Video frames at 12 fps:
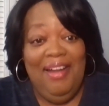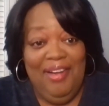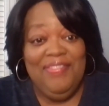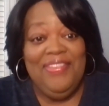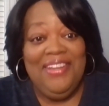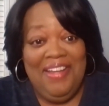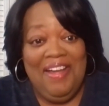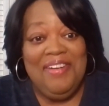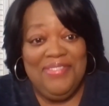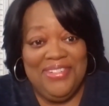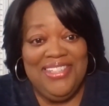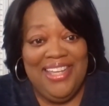of the
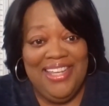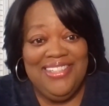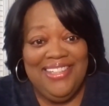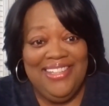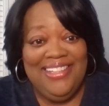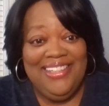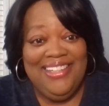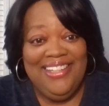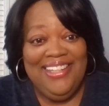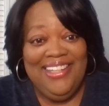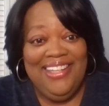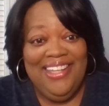
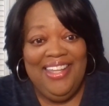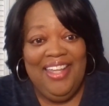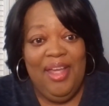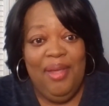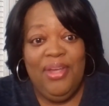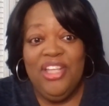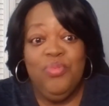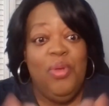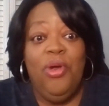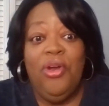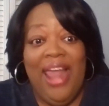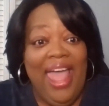conversation because
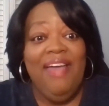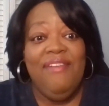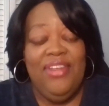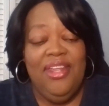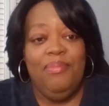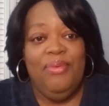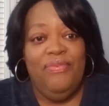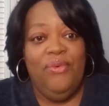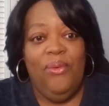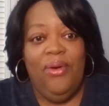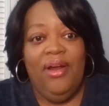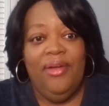we weren't having it
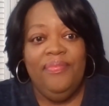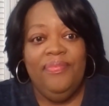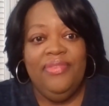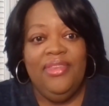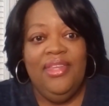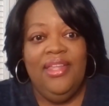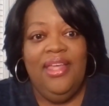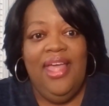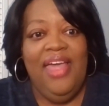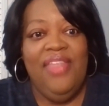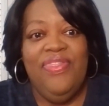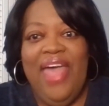before.
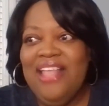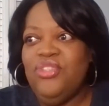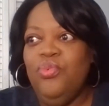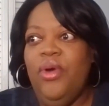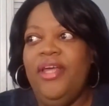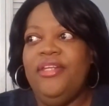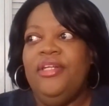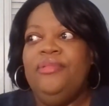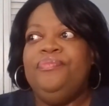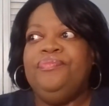And that's what